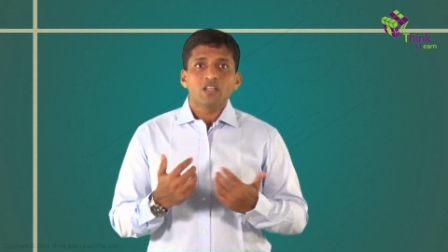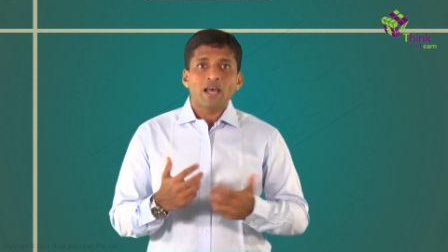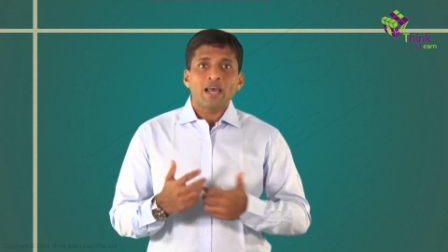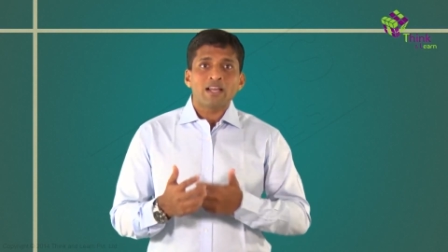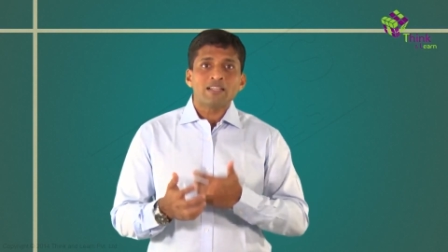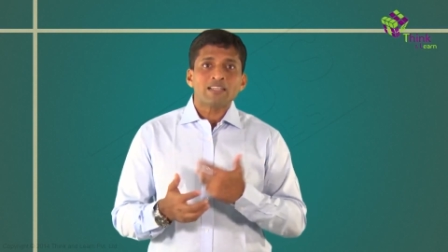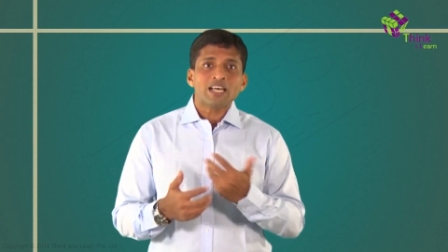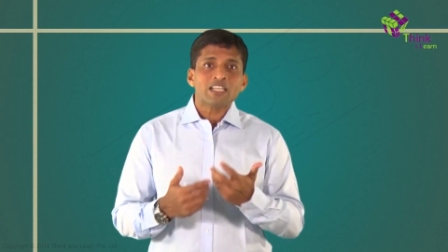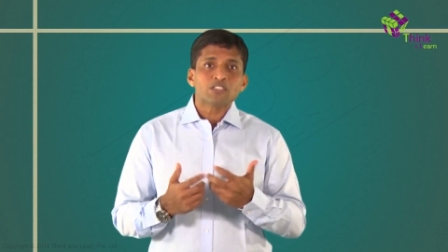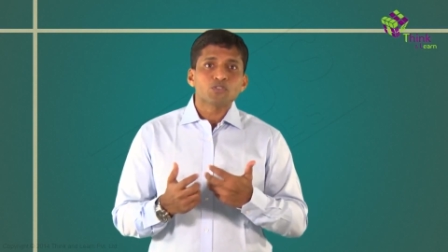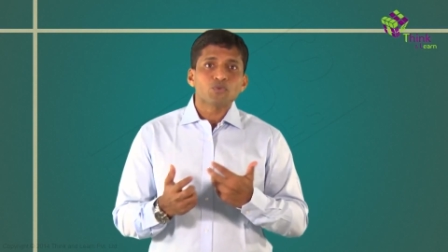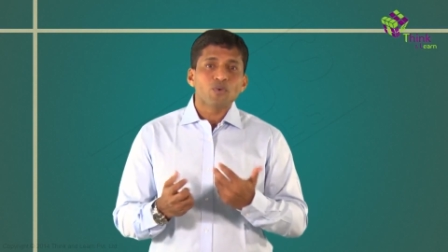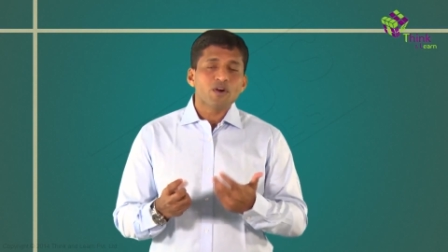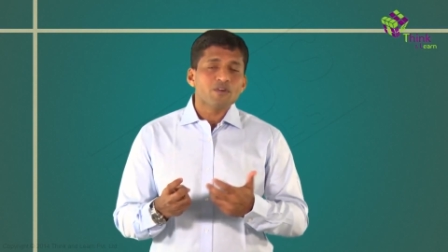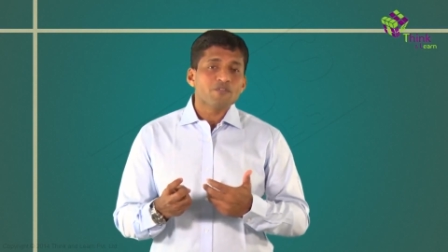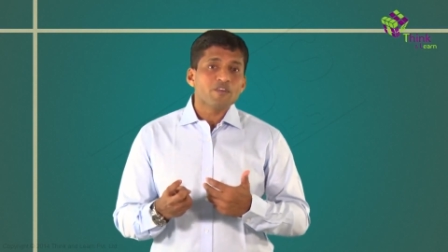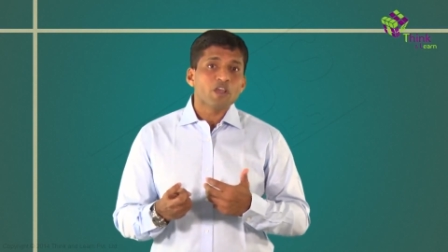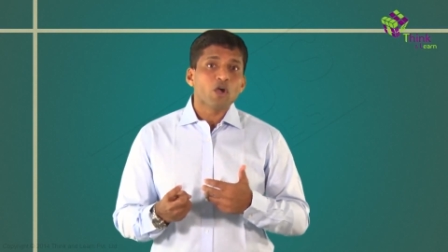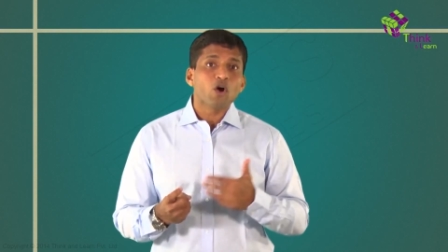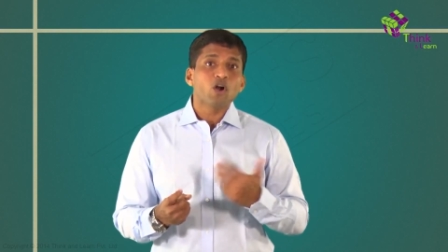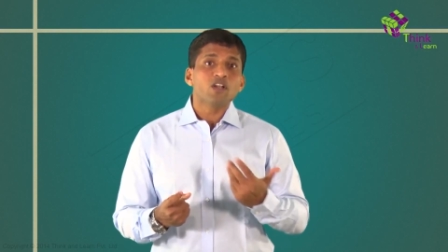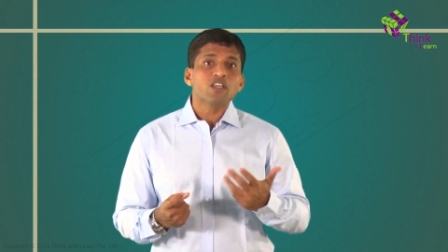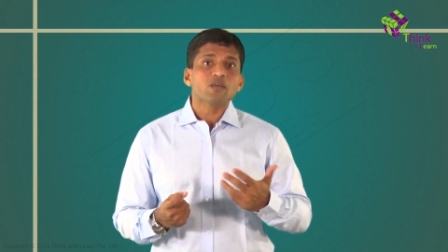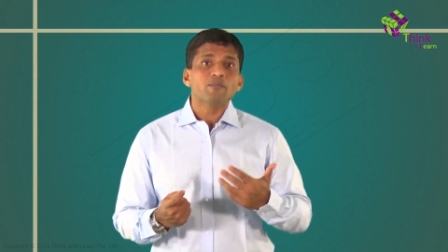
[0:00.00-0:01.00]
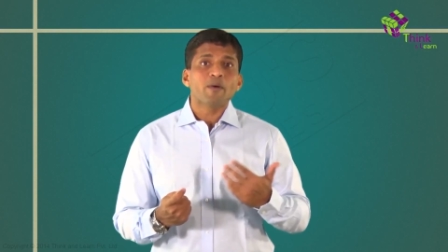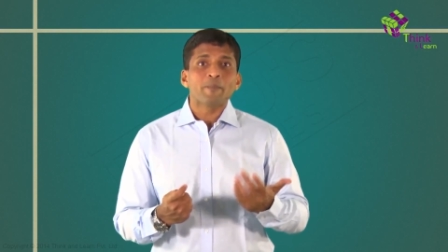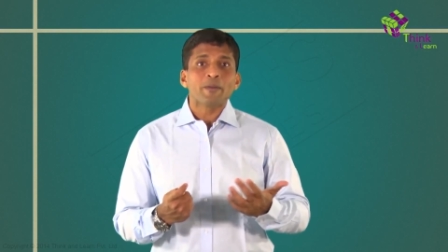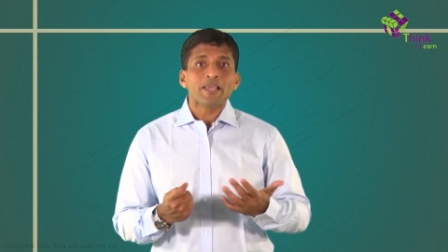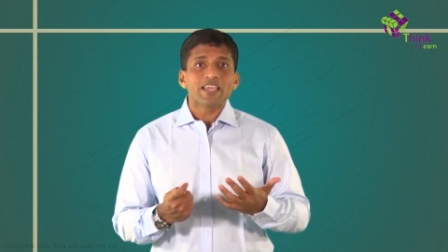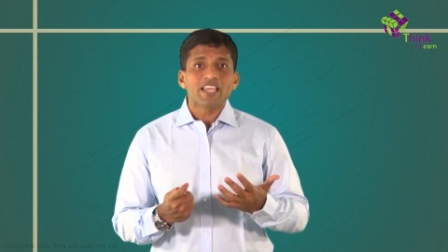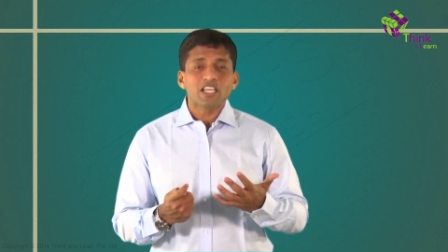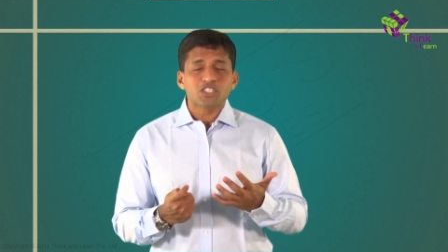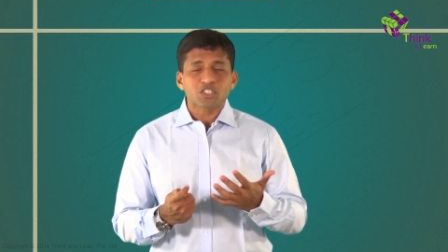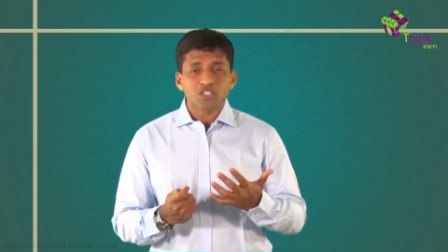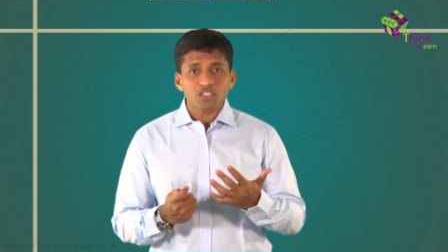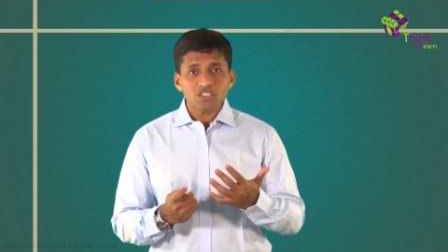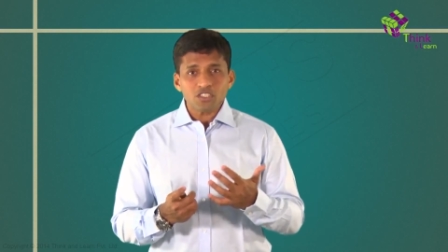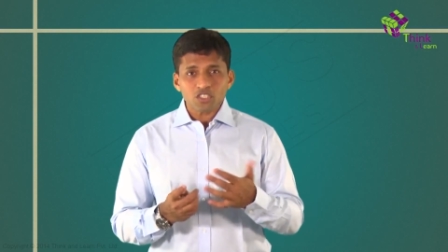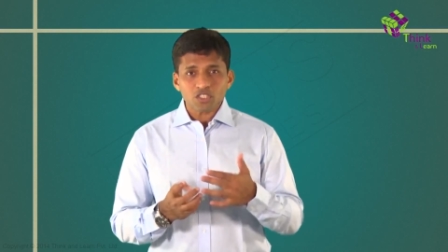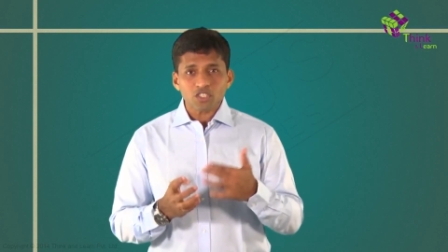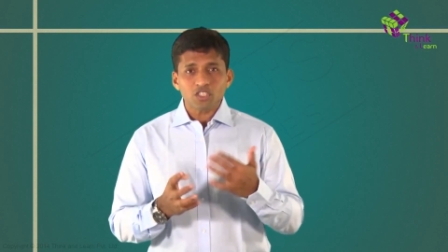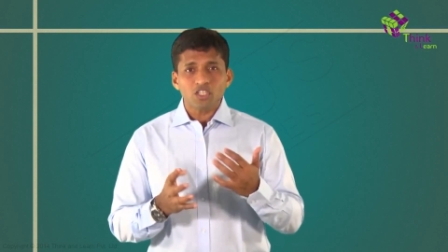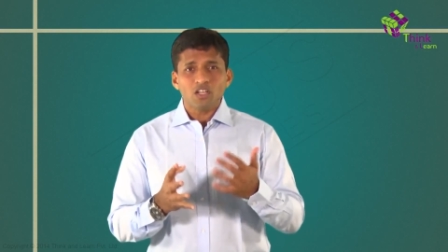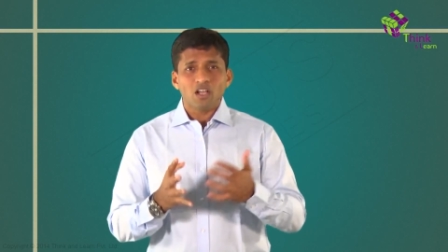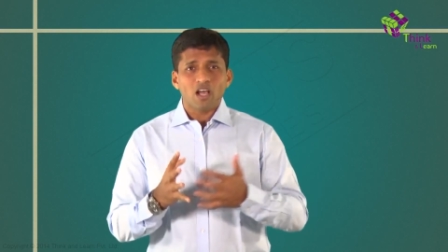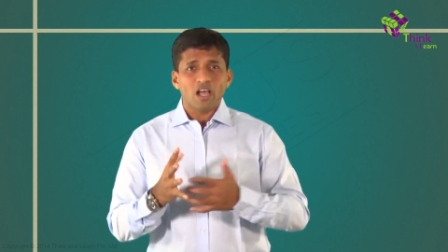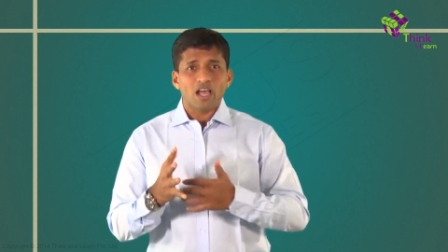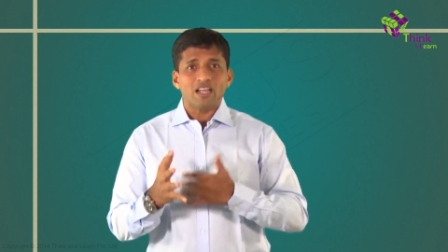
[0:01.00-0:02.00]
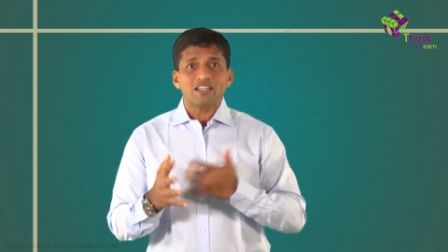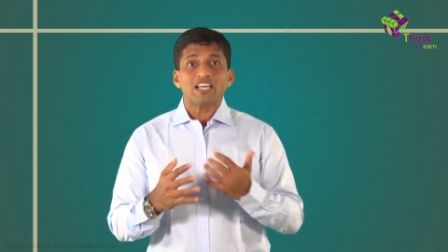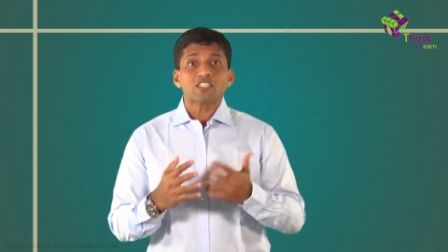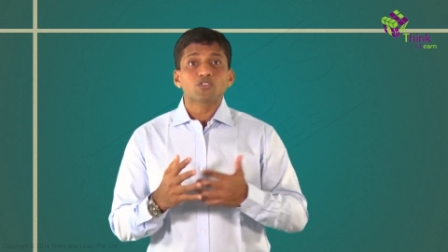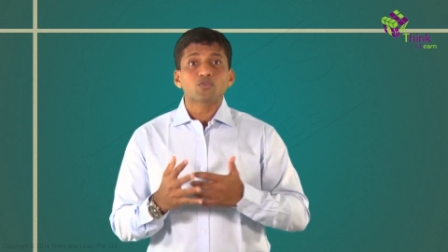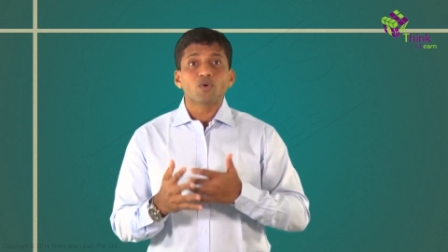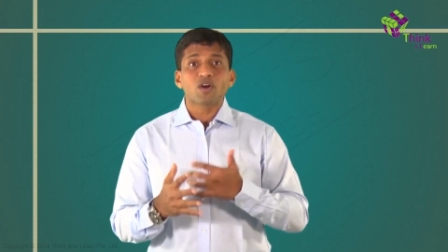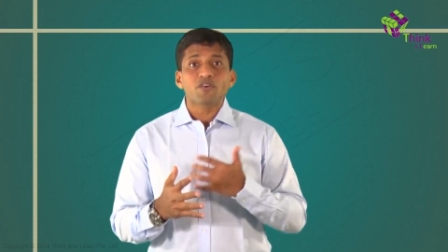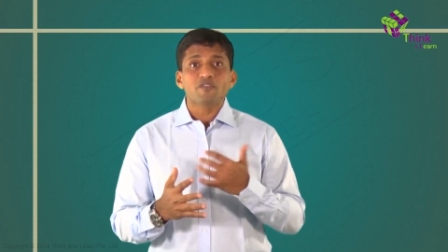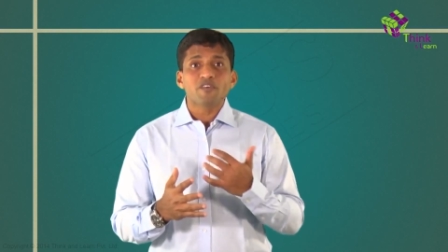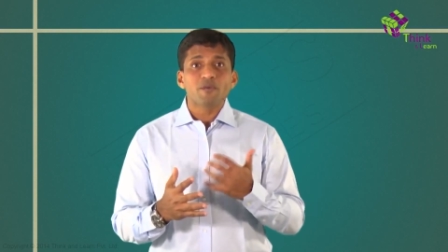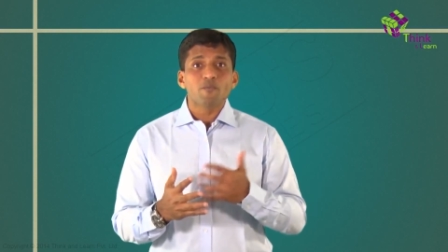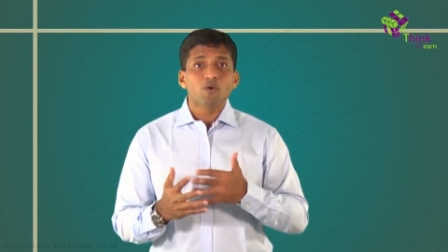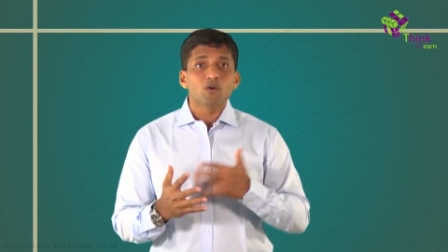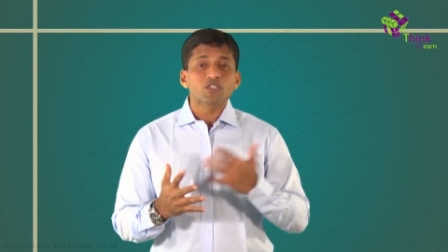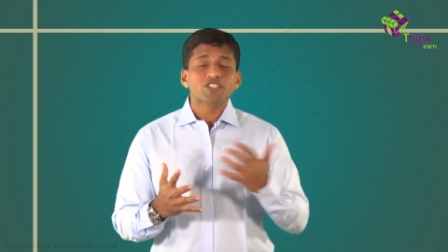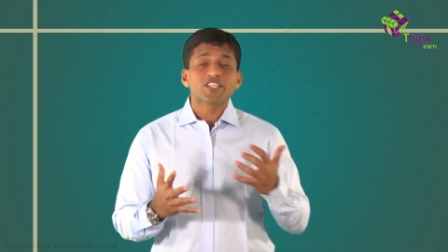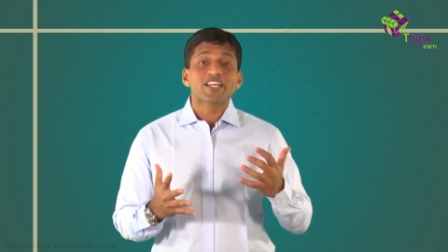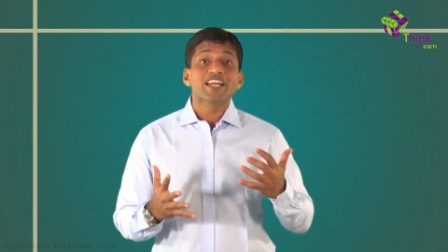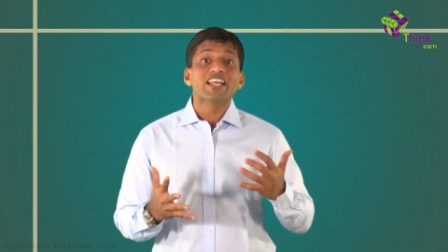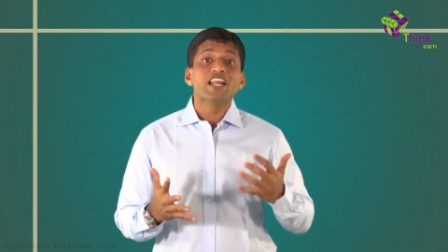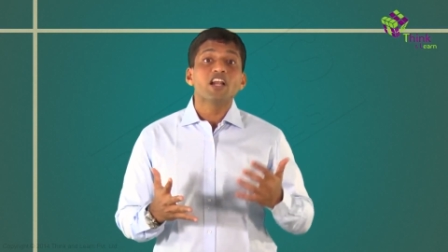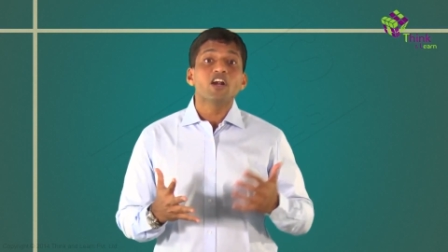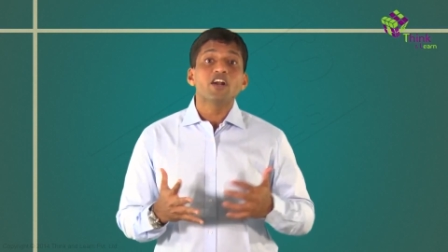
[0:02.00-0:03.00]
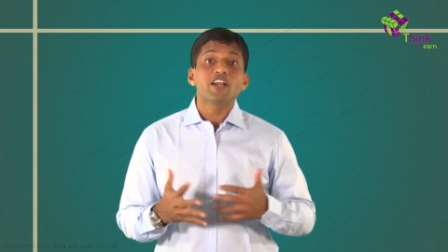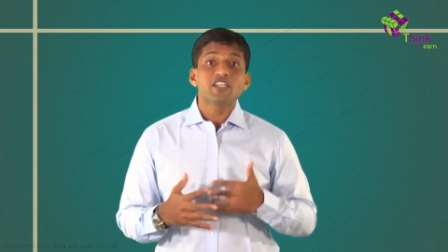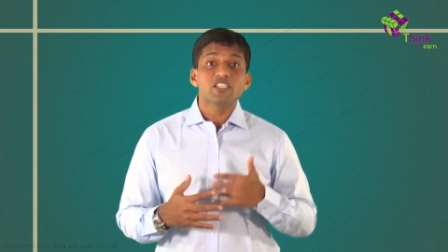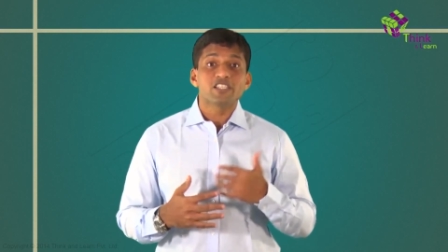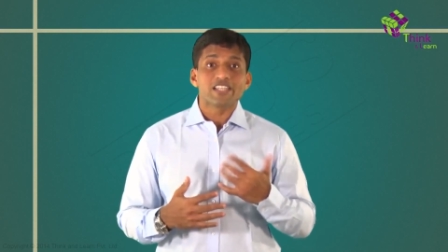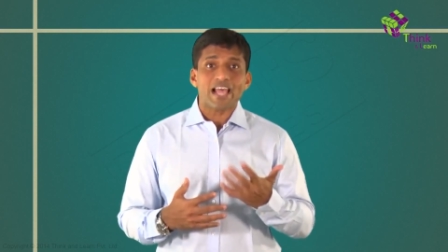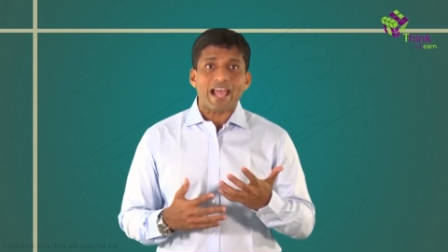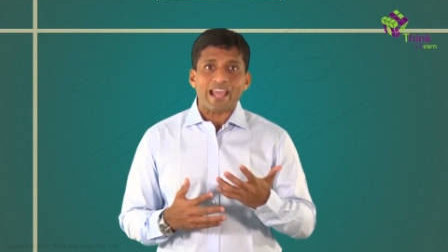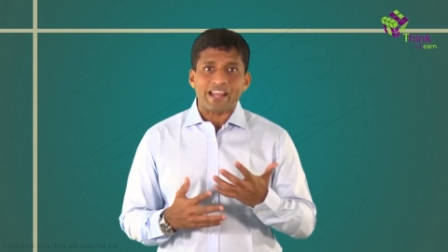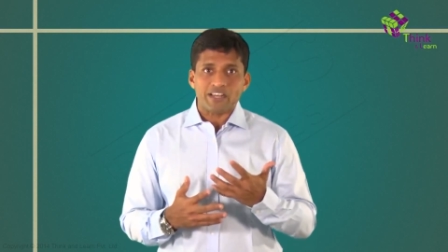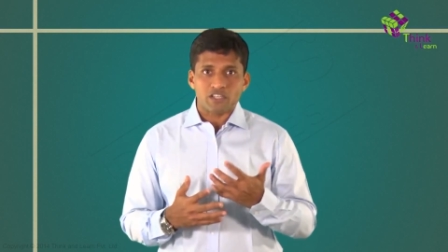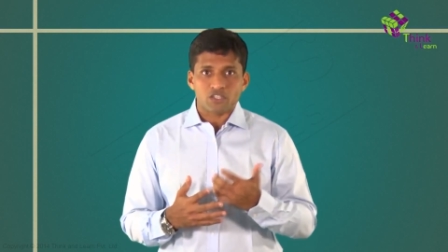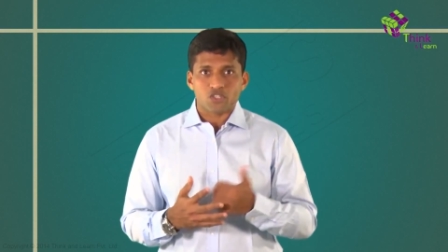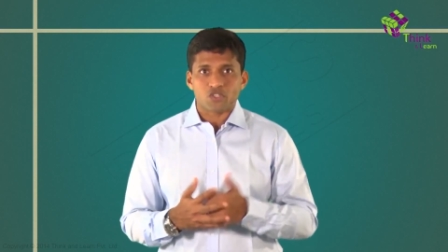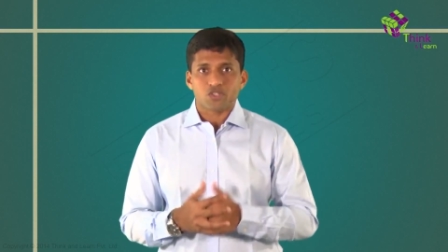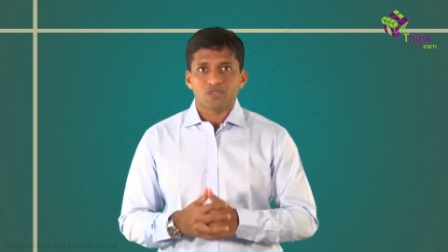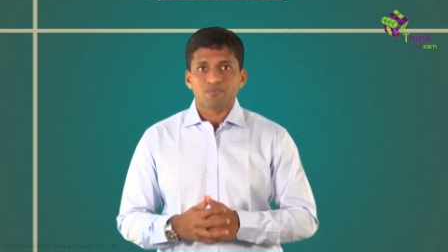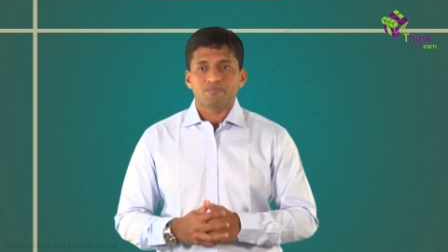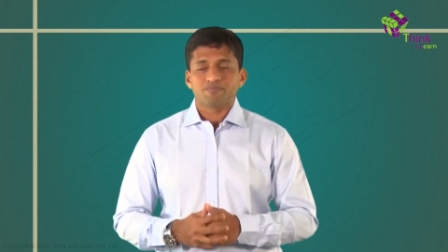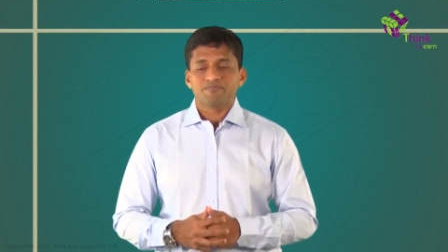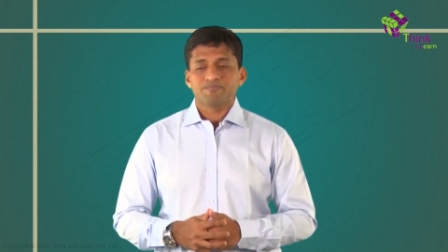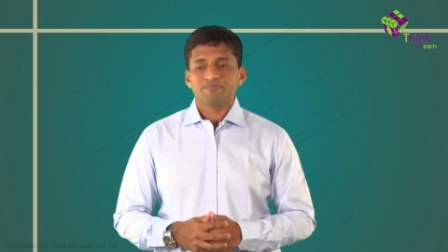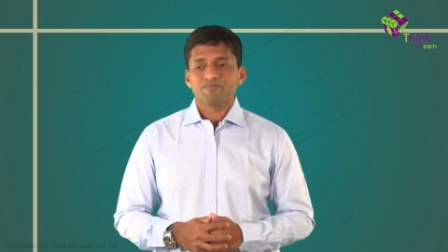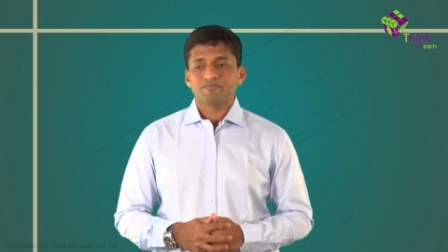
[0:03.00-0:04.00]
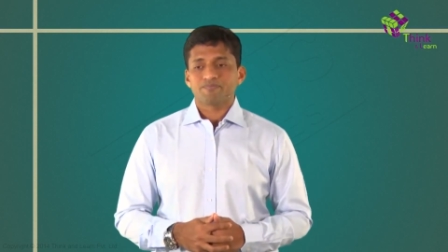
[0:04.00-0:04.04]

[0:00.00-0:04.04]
And that's what we call them applications. And that's what we mostly learn in science.